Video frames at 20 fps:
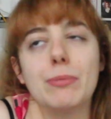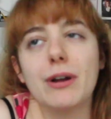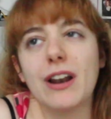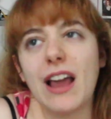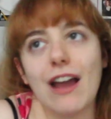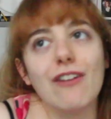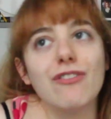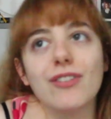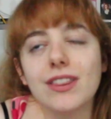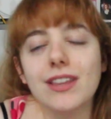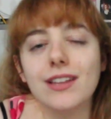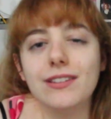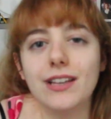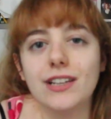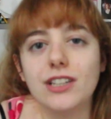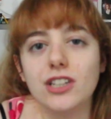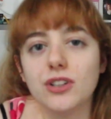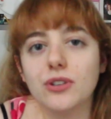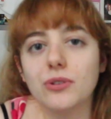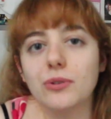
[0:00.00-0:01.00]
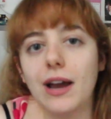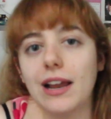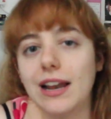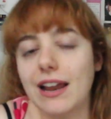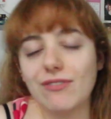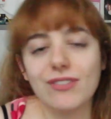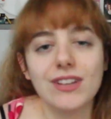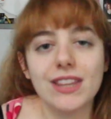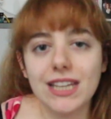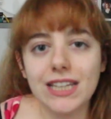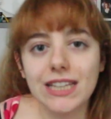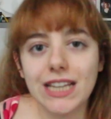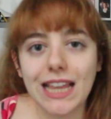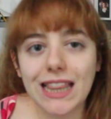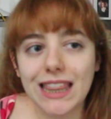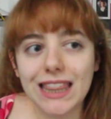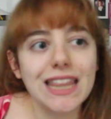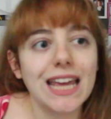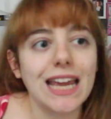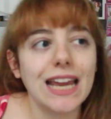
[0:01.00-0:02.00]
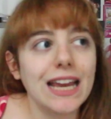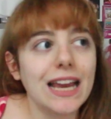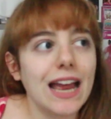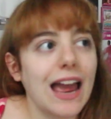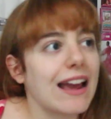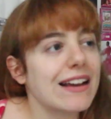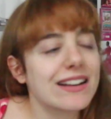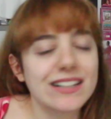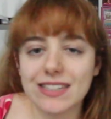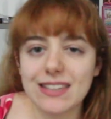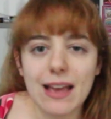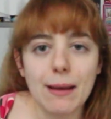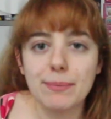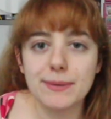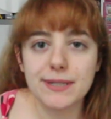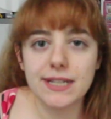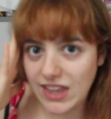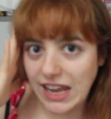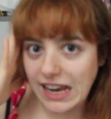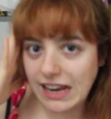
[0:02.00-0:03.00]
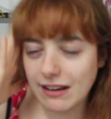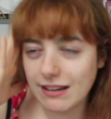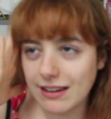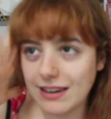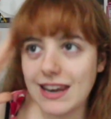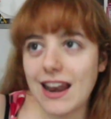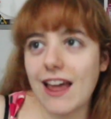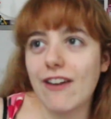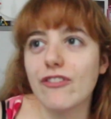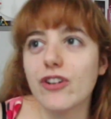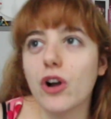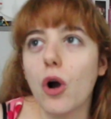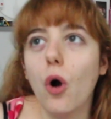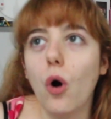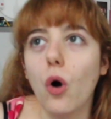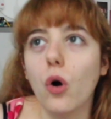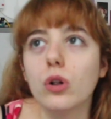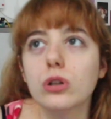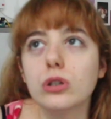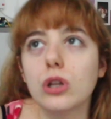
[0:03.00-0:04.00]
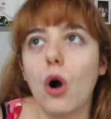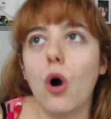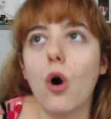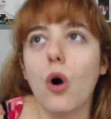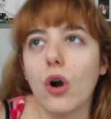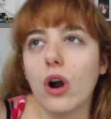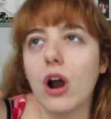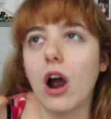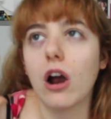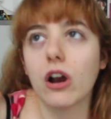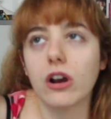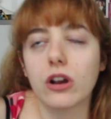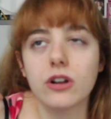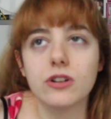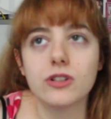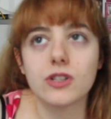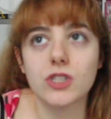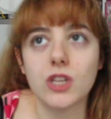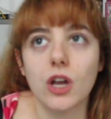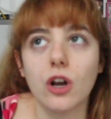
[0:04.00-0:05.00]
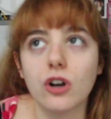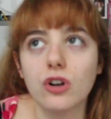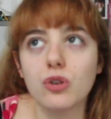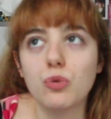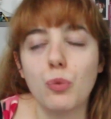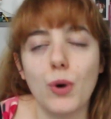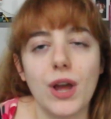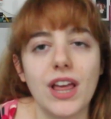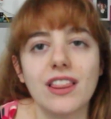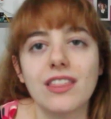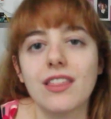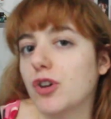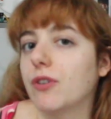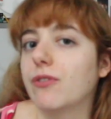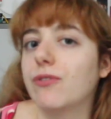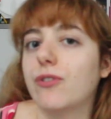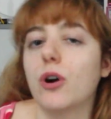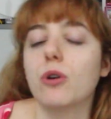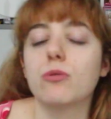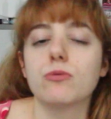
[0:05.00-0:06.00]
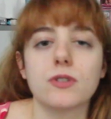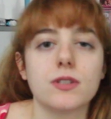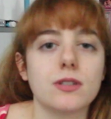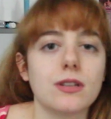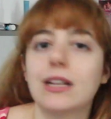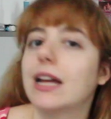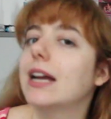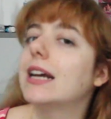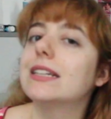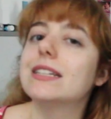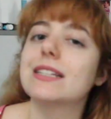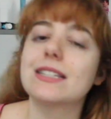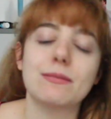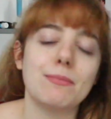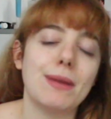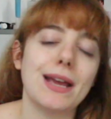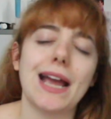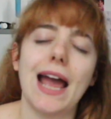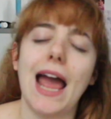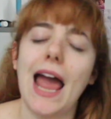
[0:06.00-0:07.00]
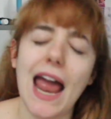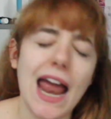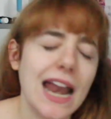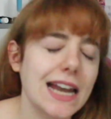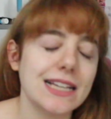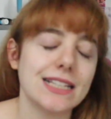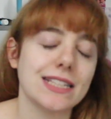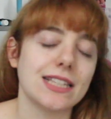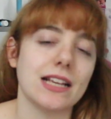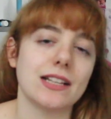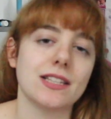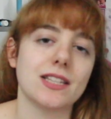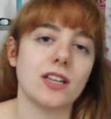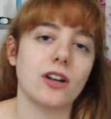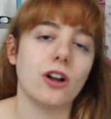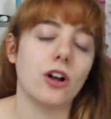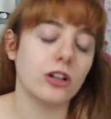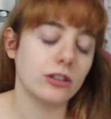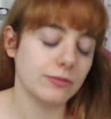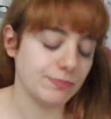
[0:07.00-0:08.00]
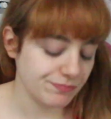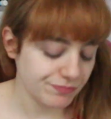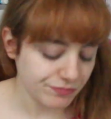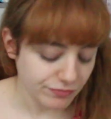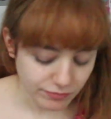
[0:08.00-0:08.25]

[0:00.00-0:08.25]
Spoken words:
about everything they do and everything they think, except they never hold or are concerned with their phones. Like, it doesn't make any sense at all.